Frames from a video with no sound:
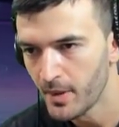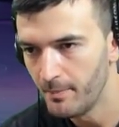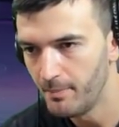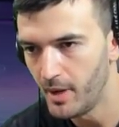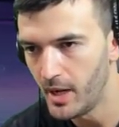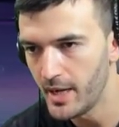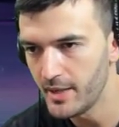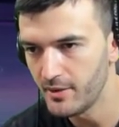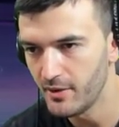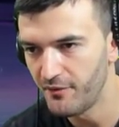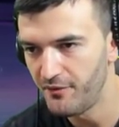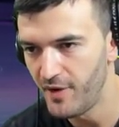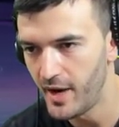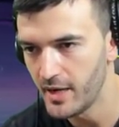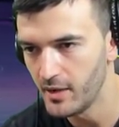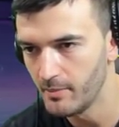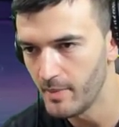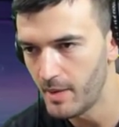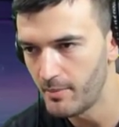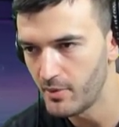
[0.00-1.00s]
But the
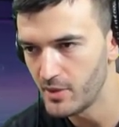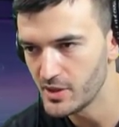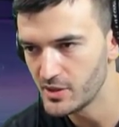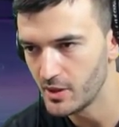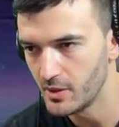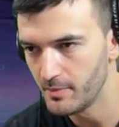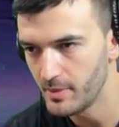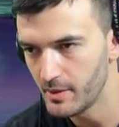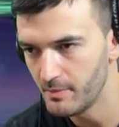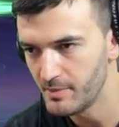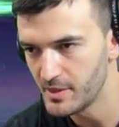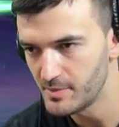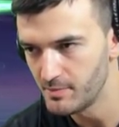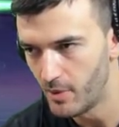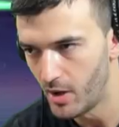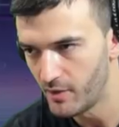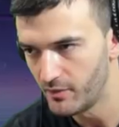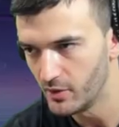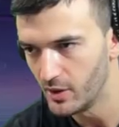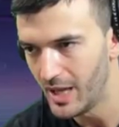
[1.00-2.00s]
final member is going to be Miss
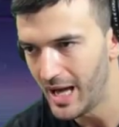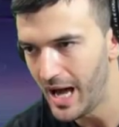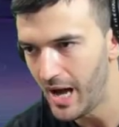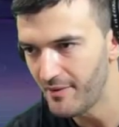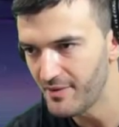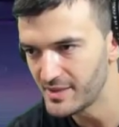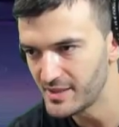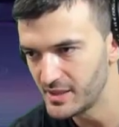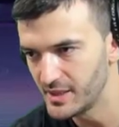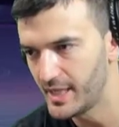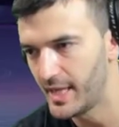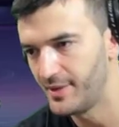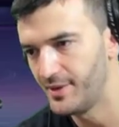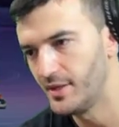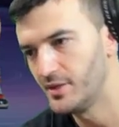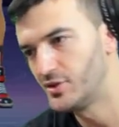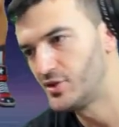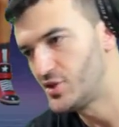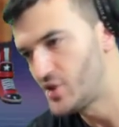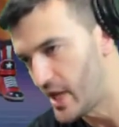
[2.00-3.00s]
Marvel, obviously, and
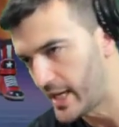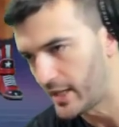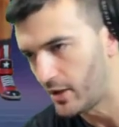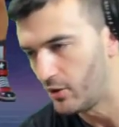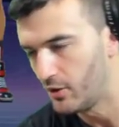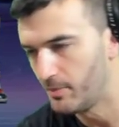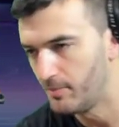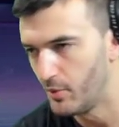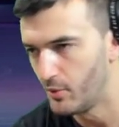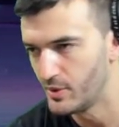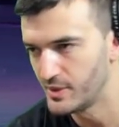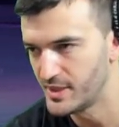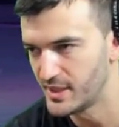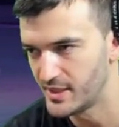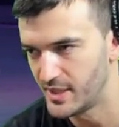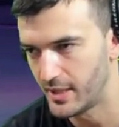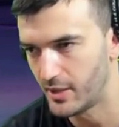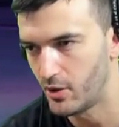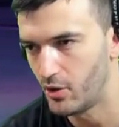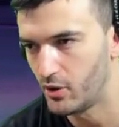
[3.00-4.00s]
then check out all the bonuses
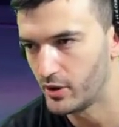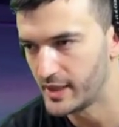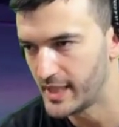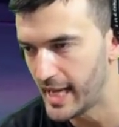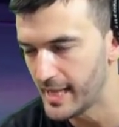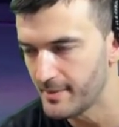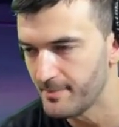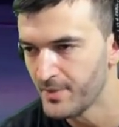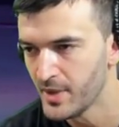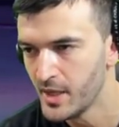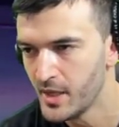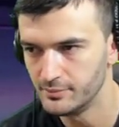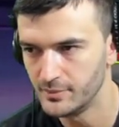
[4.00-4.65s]
they all get.